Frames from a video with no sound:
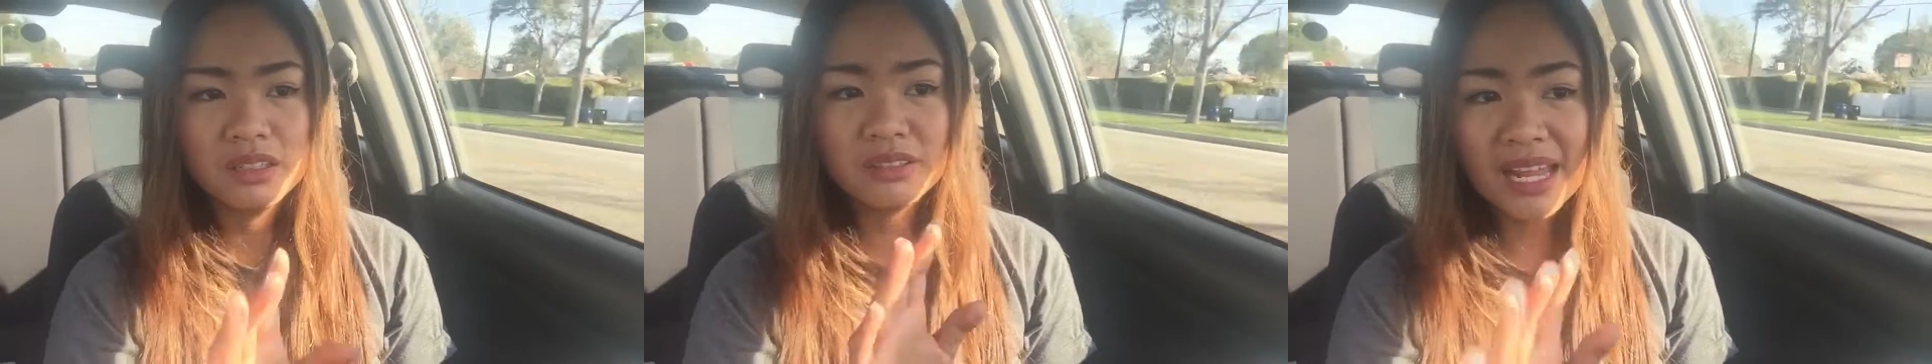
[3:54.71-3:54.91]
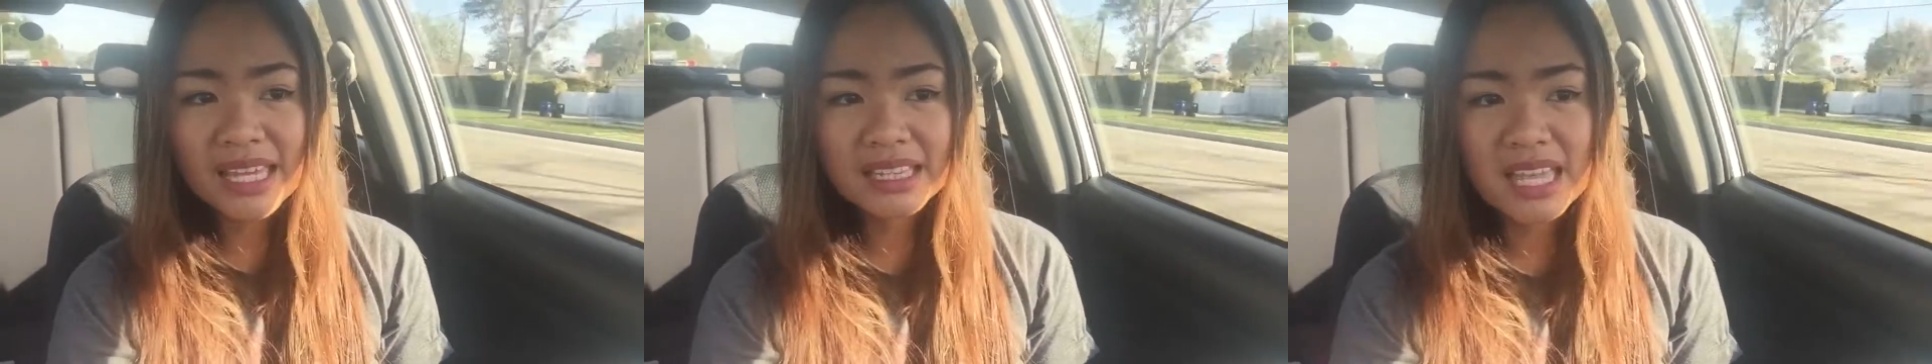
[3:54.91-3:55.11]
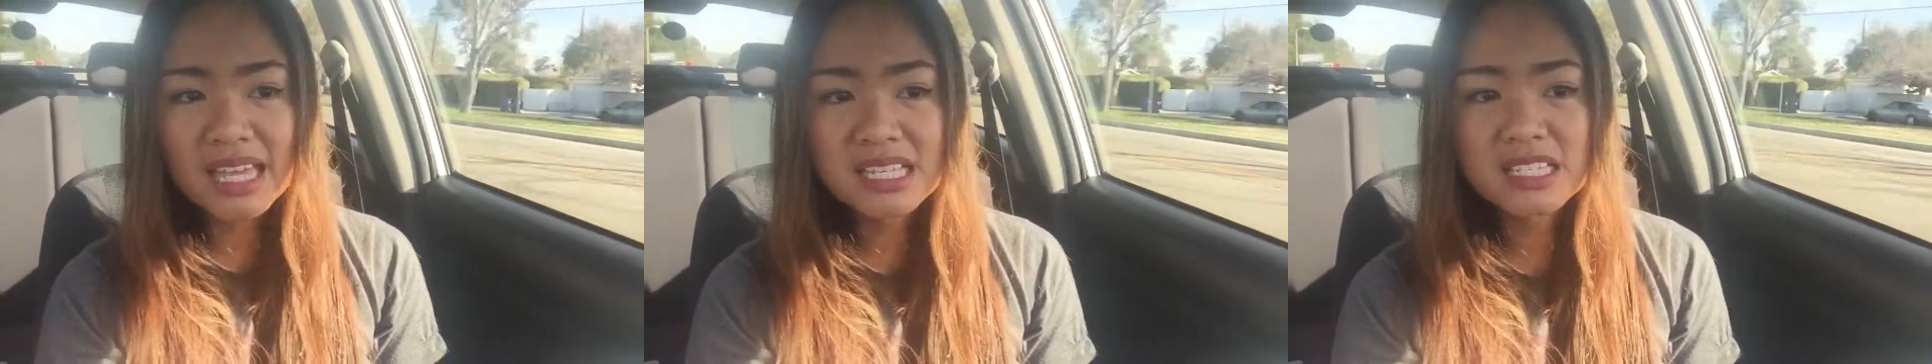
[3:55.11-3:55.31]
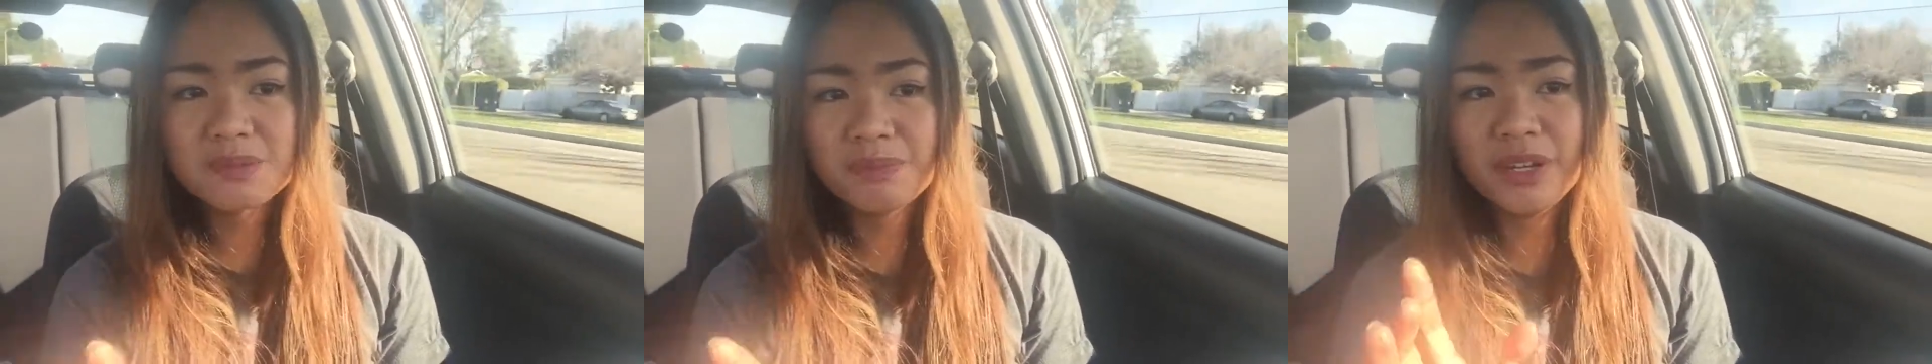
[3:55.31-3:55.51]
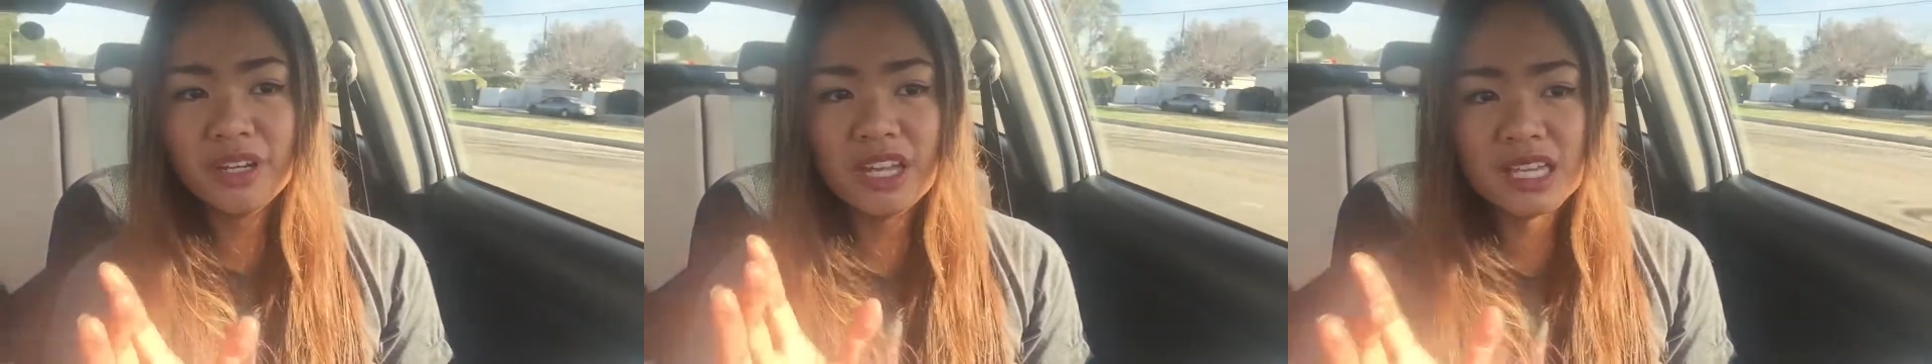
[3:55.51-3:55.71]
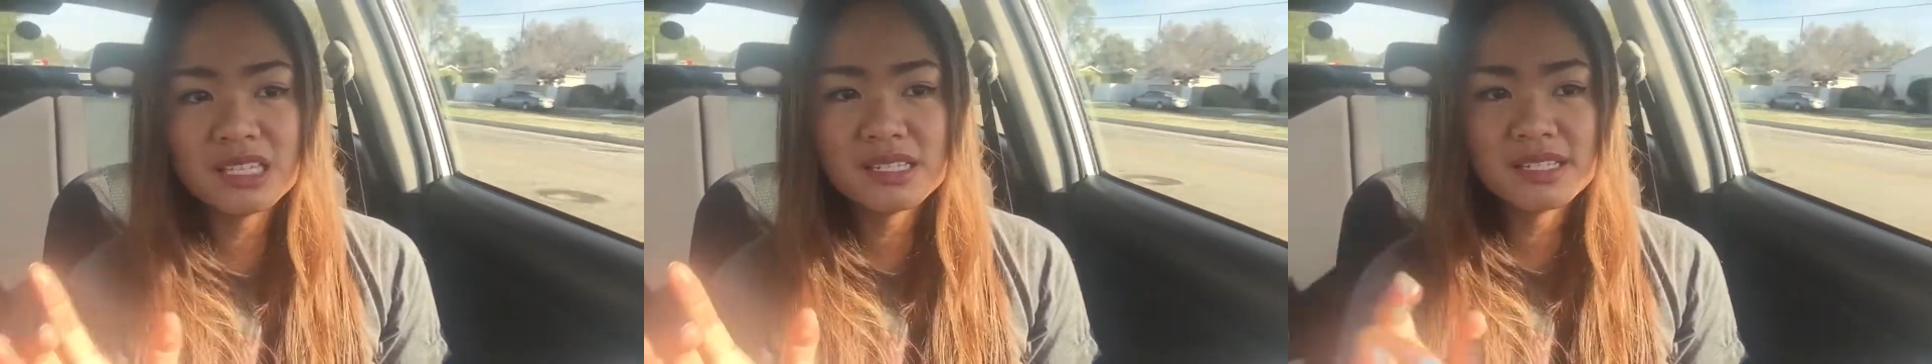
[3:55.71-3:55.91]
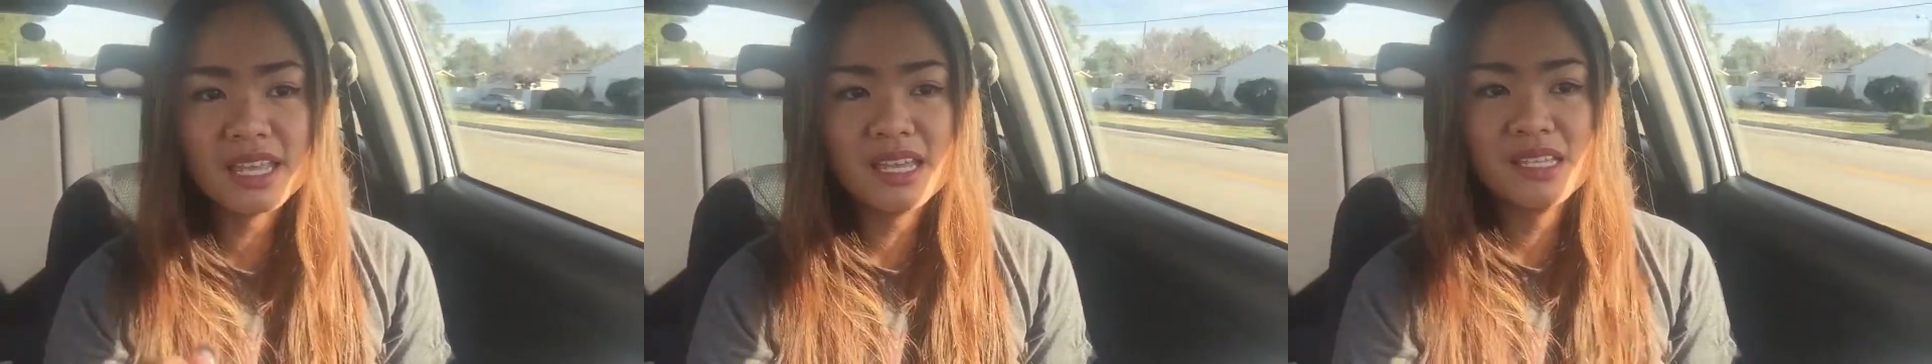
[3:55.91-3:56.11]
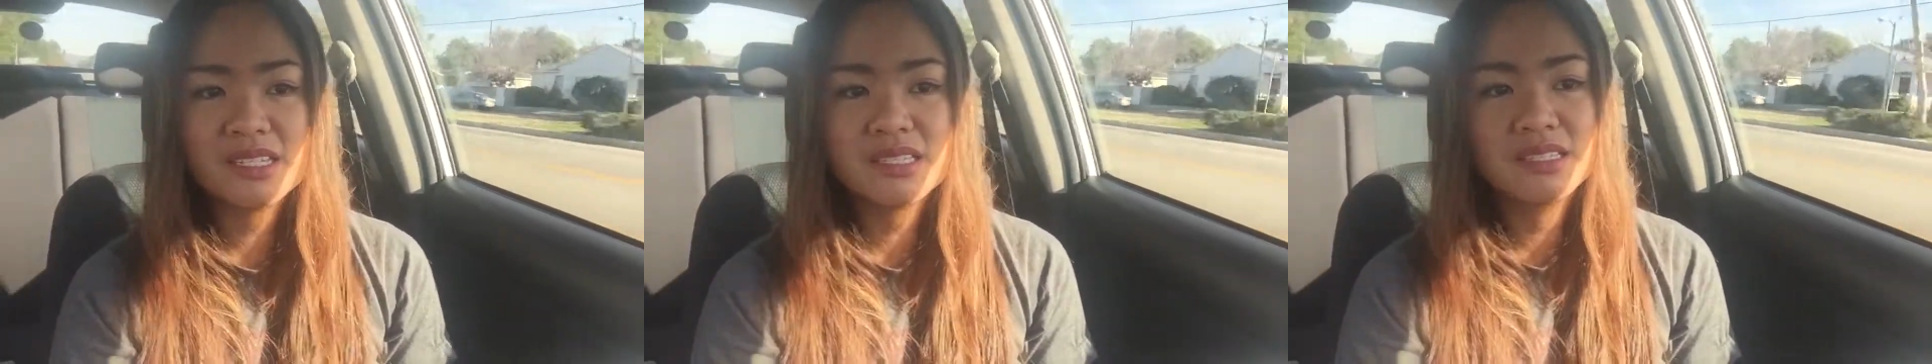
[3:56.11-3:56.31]
great
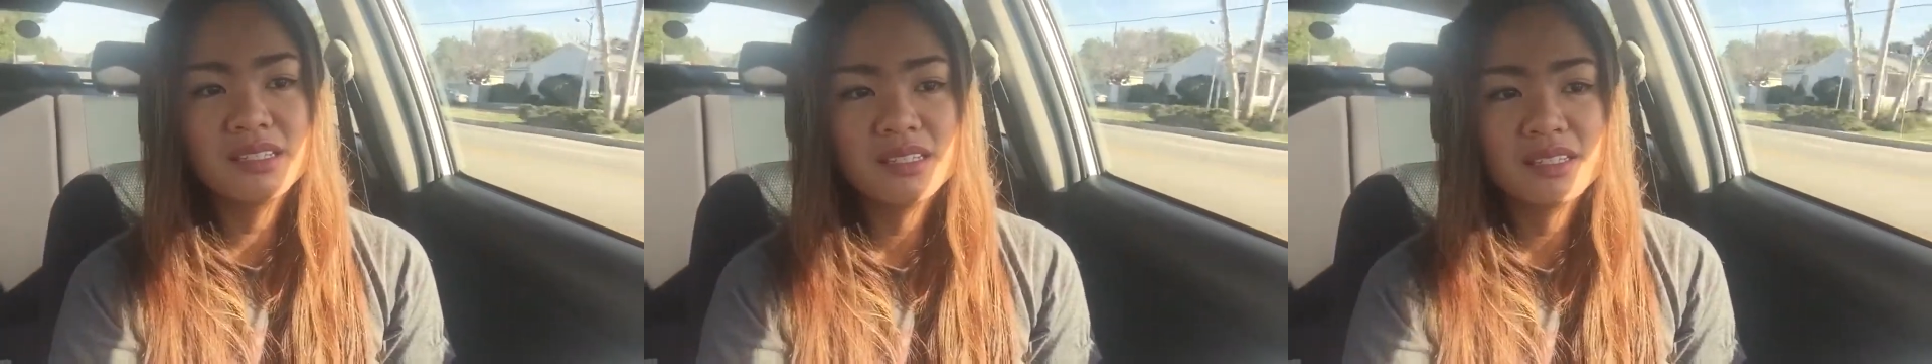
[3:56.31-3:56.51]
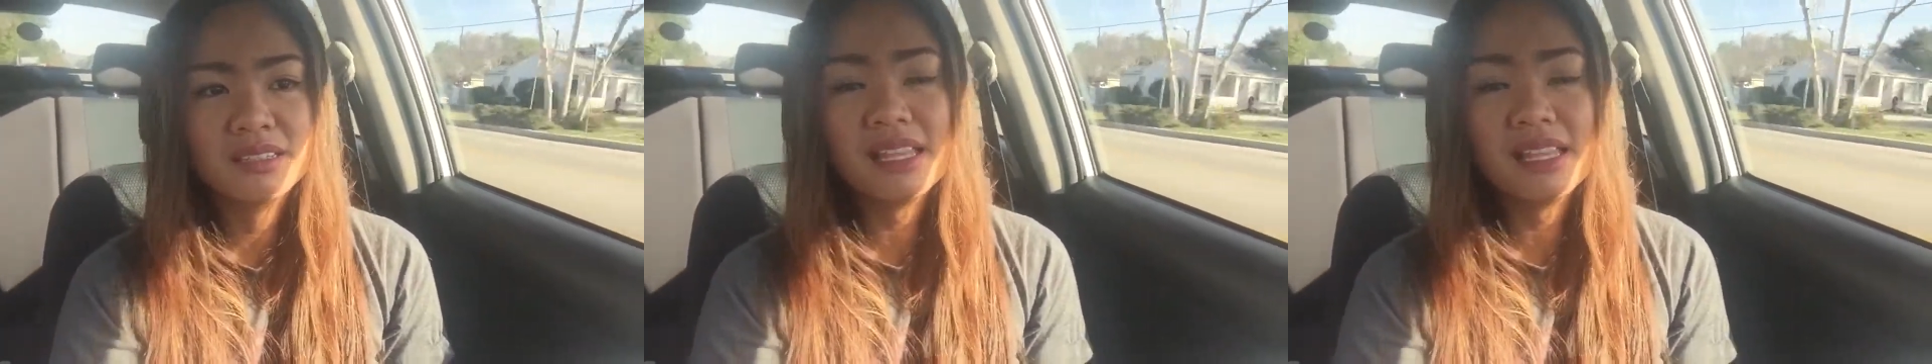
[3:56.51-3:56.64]
experiences